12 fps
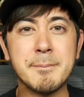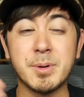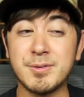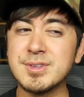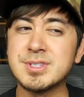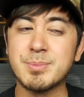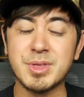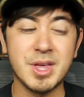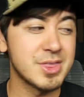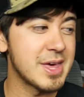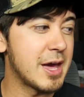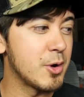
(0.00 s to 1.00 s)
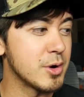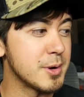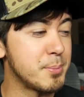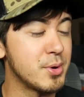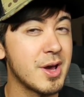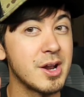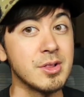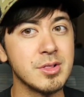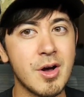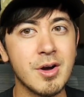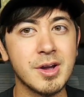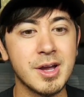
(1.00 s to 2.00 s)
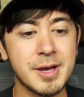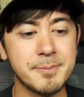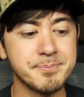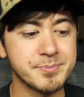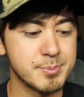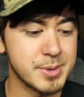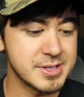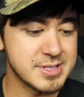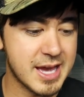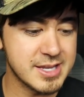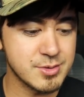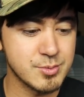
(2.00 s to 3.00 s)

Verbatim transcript: but if it's something like that or to put on a long gun because it has